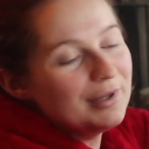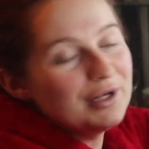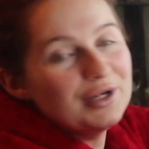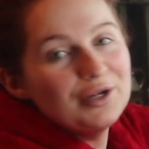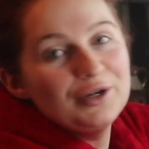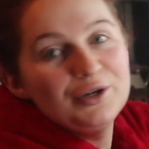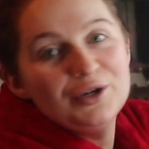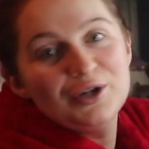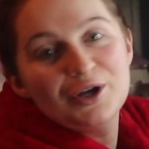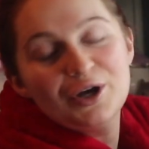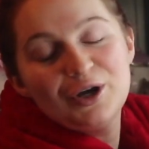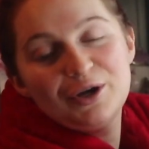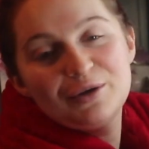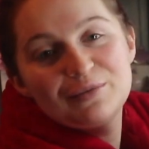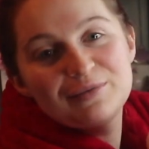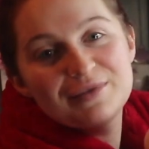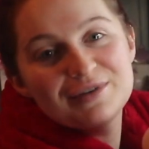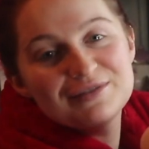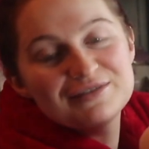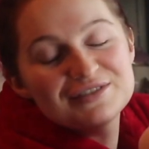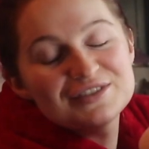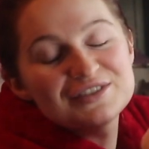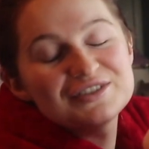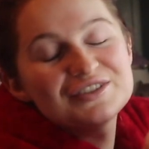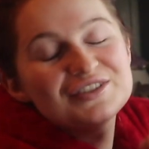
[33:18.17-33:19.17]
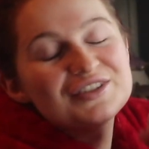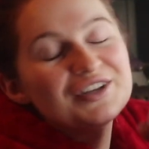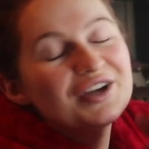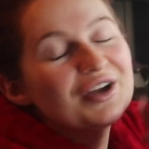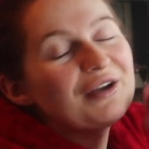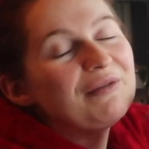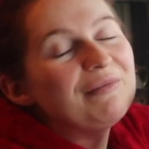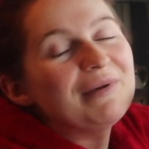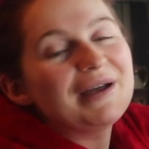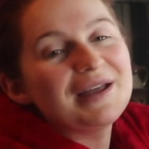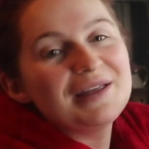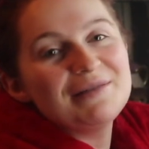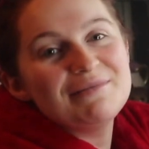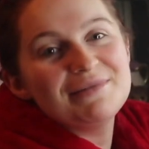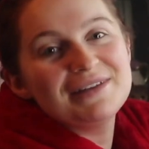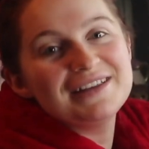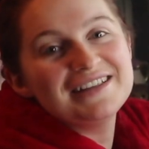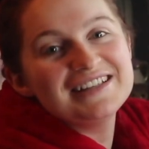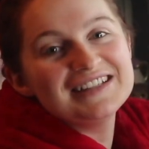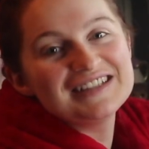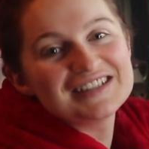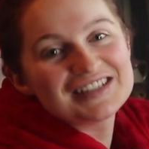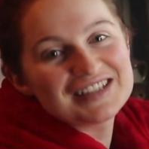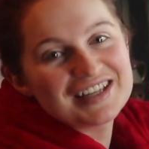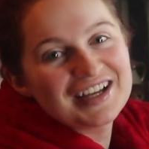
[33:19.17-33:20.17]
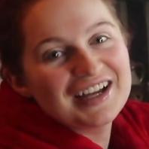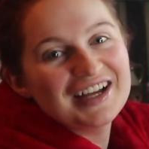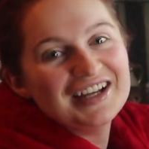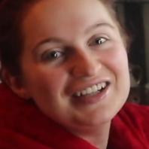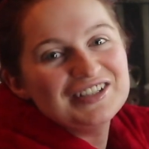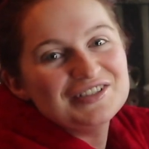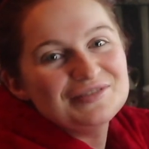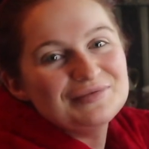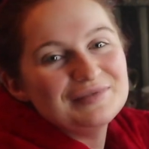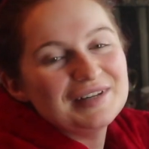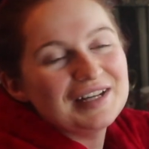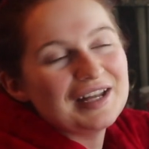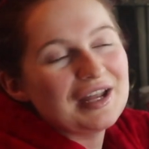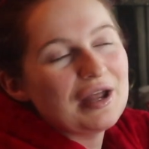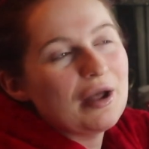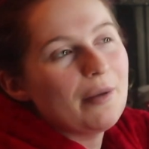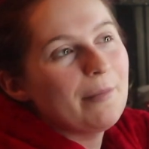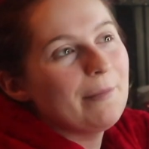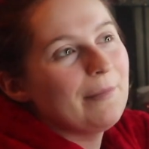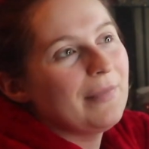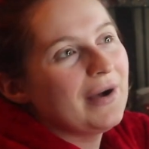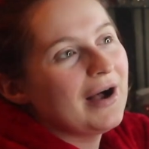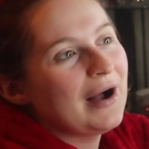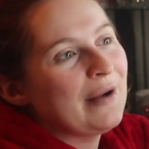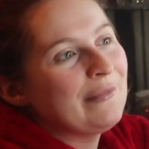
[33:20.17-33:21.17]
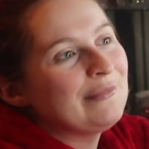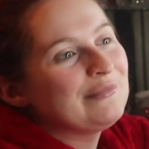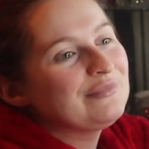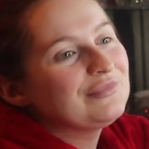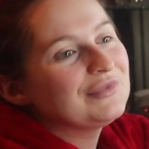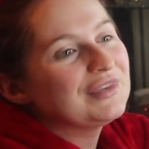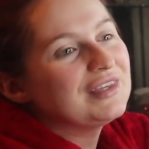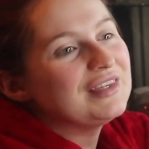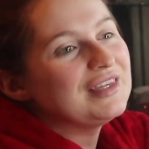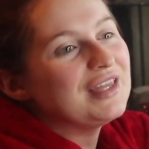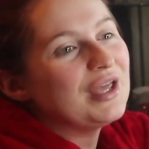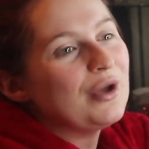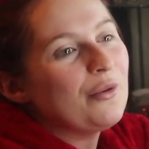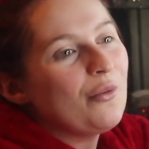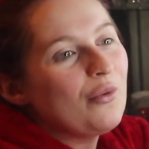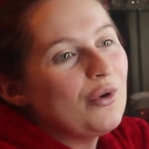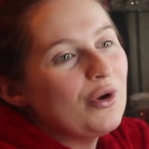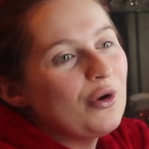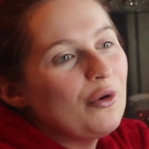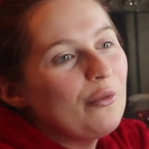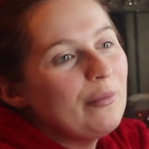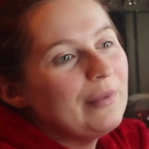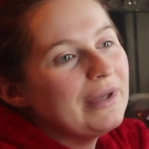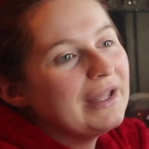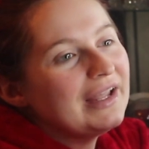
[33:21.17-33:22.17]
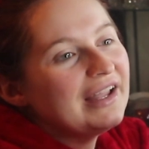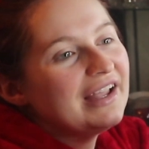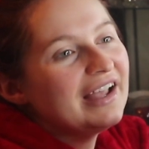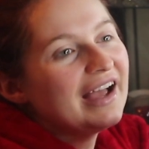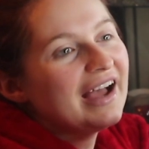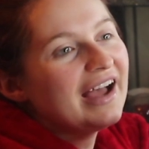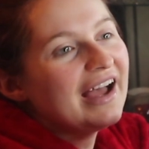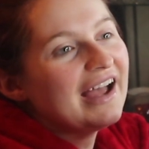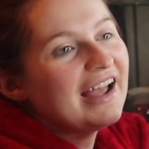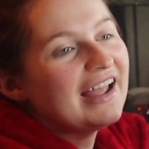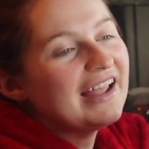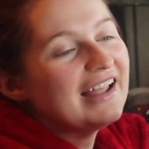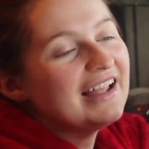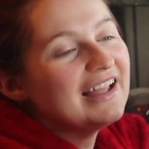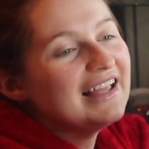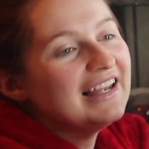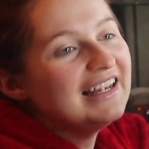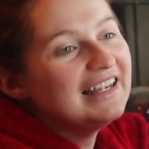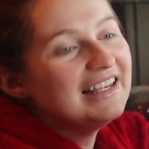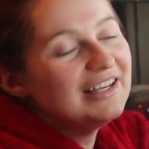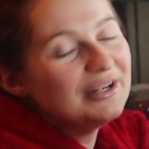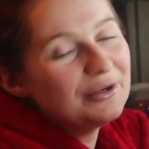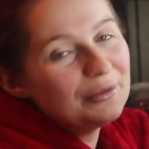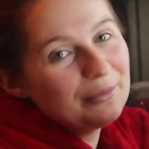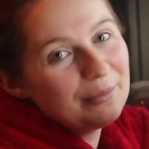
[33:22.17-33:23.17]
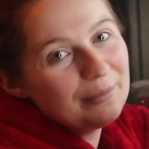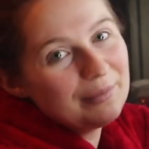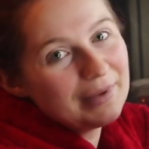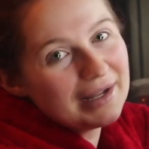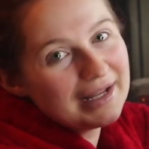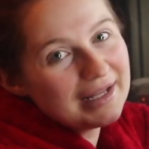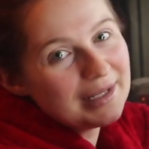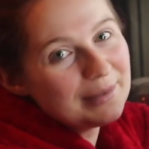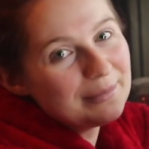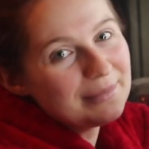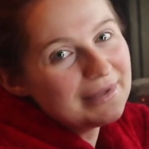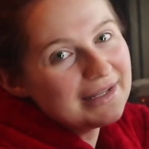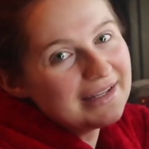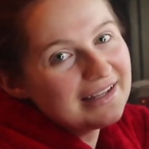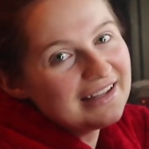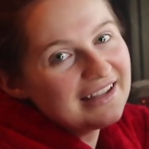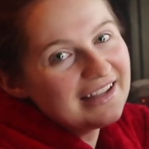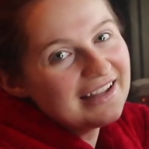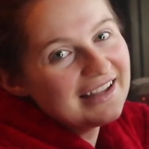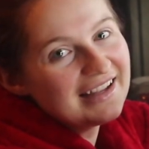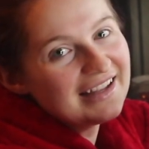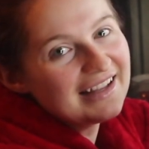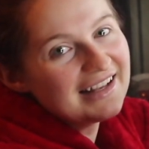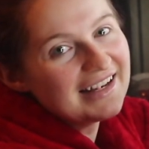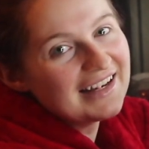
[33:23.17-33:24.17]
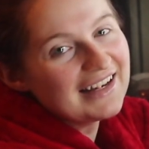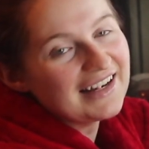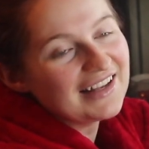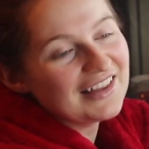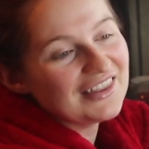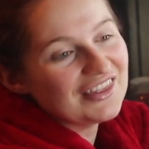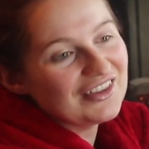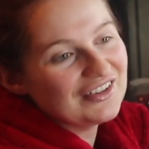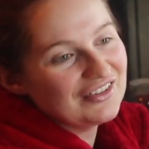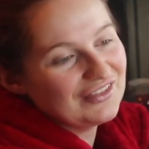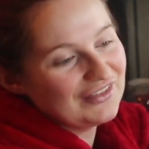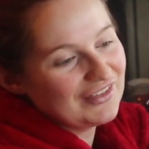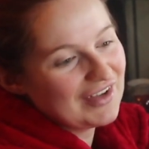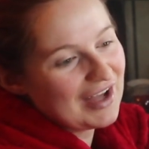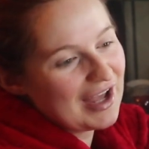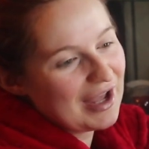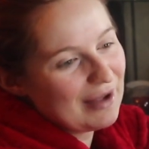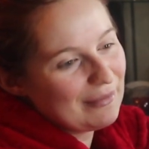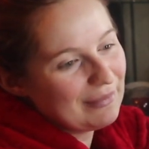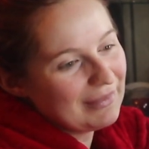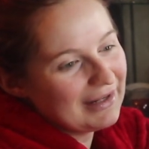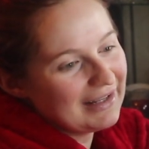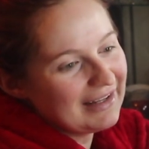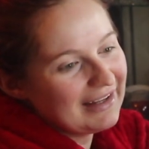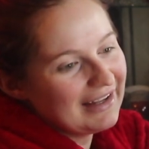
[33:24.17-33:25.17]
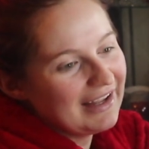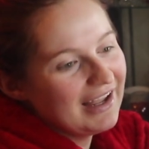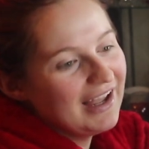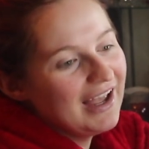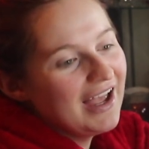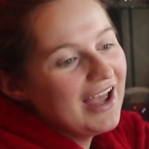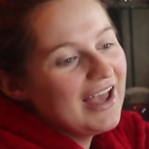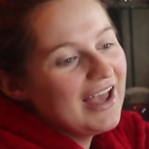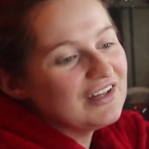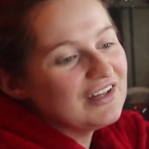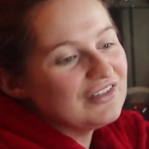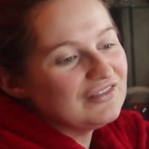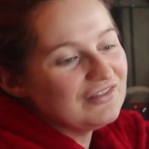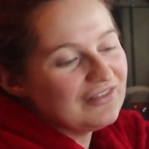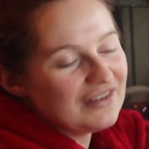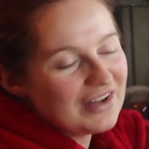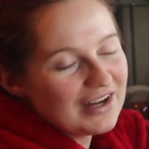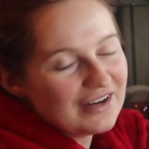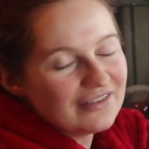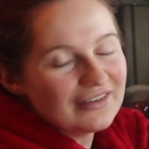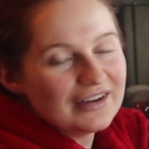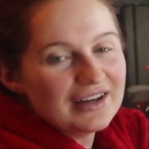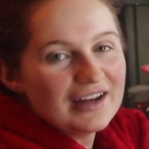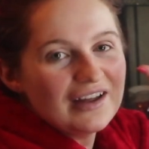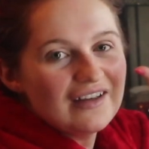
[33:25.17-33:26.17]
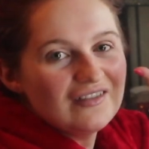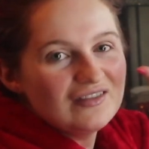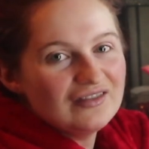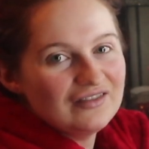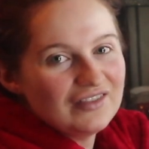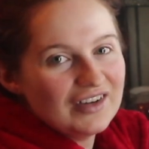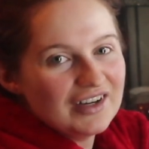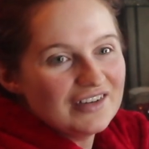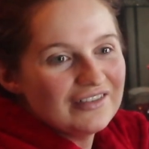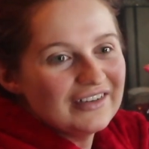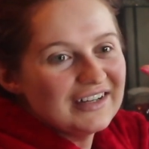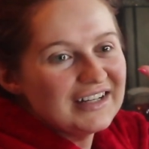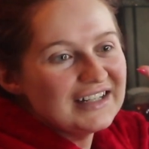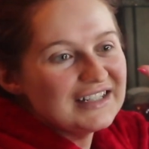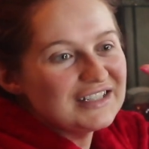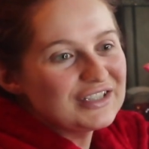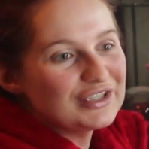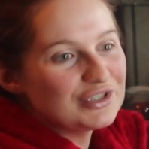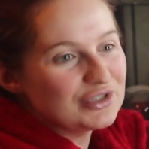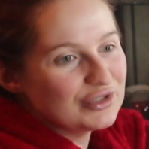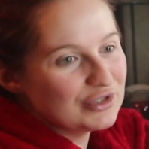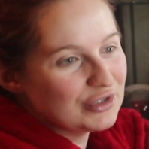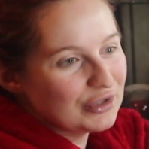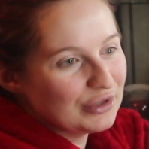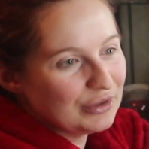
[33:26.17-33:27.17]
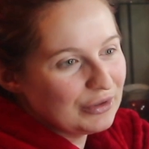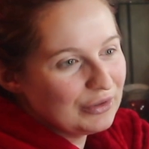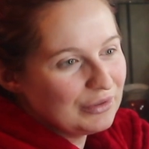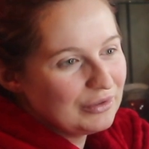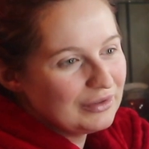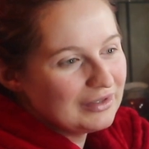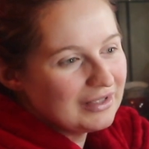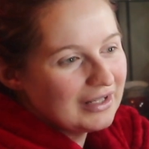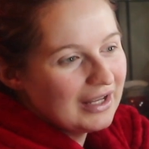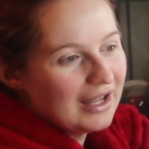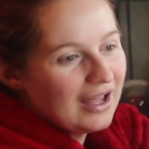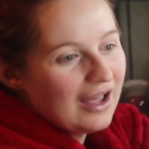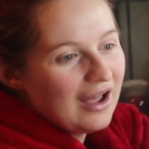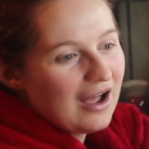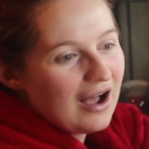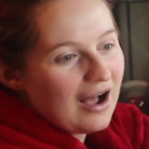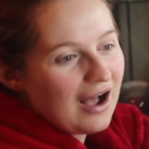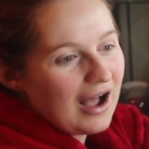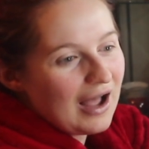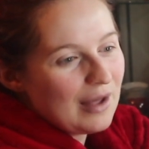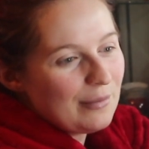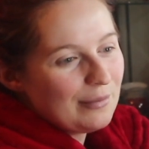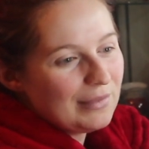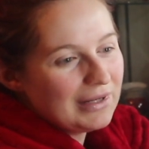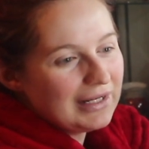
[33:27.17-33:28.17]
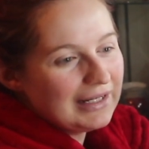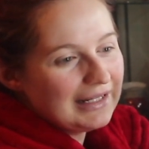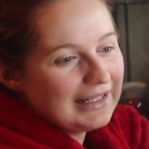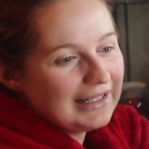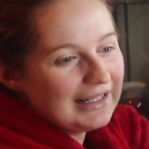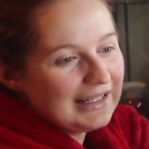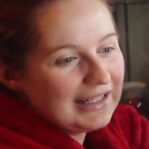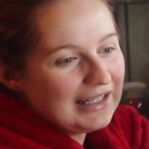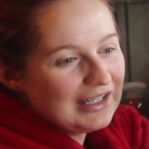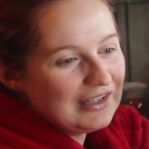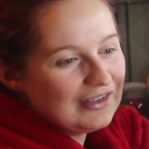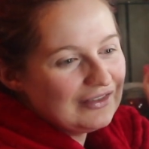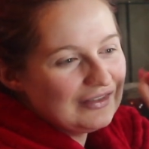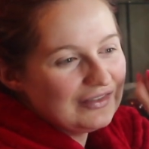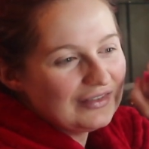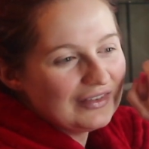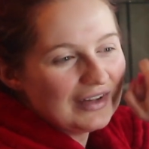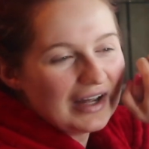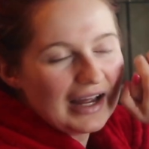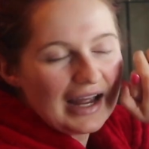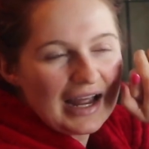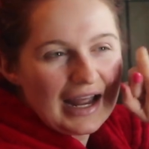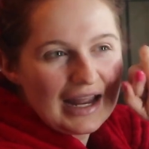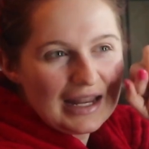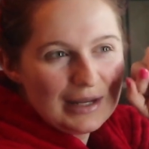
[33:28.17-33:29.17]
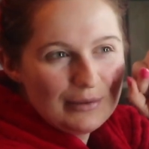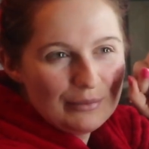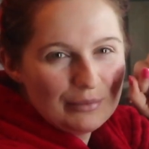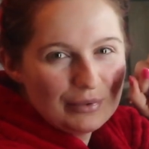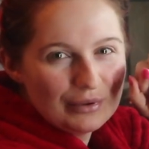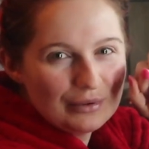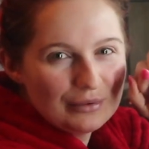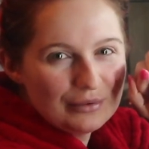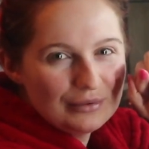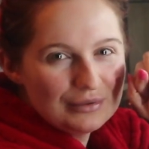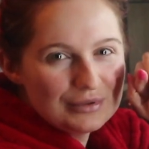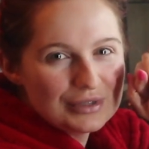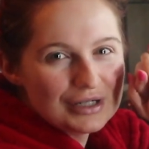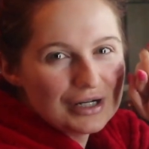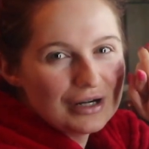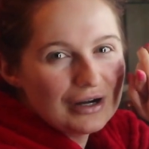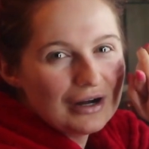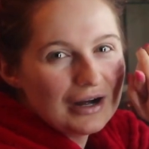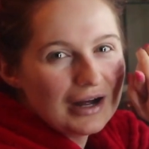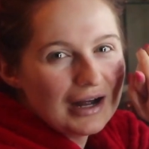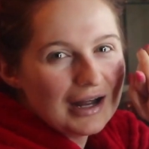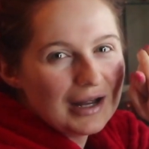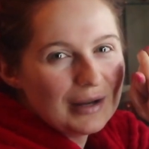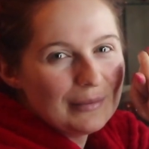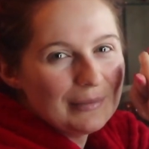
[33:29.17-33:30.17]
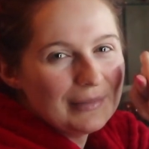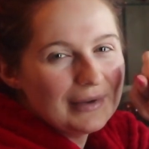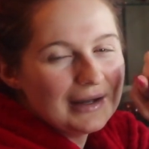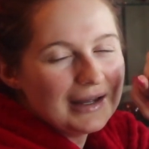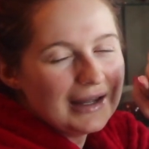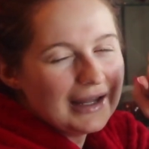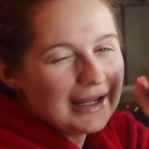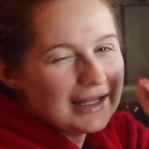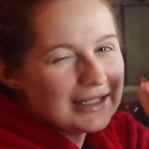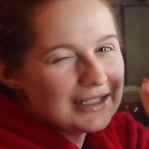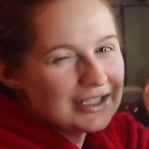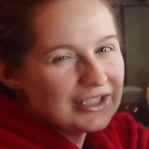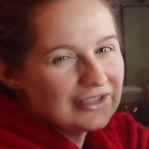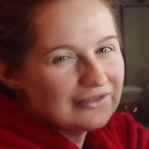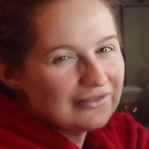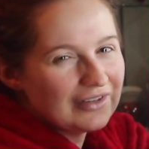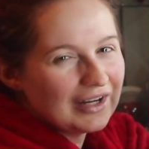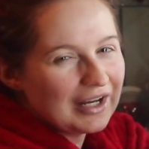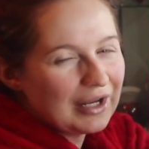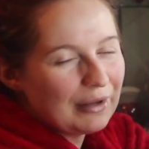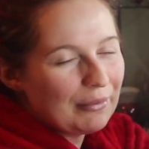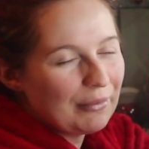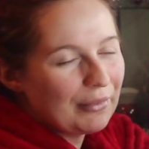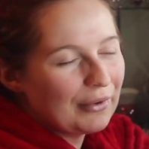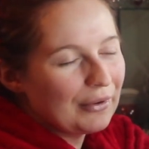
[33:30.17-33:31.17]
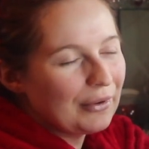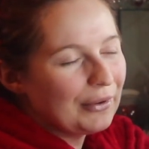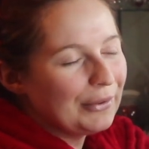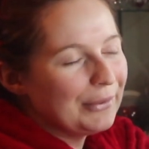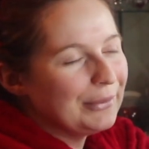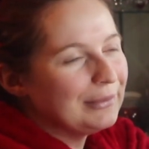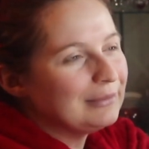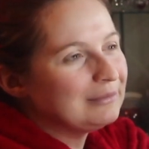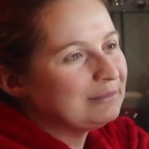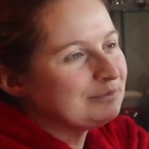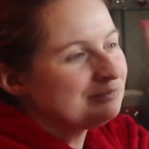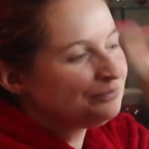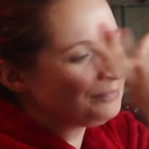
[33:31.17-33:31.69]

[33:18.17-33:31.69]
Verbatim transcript: No, there is no baby inside of me, but there will be a little baby in the family very, very soon. I believe April time, end of April.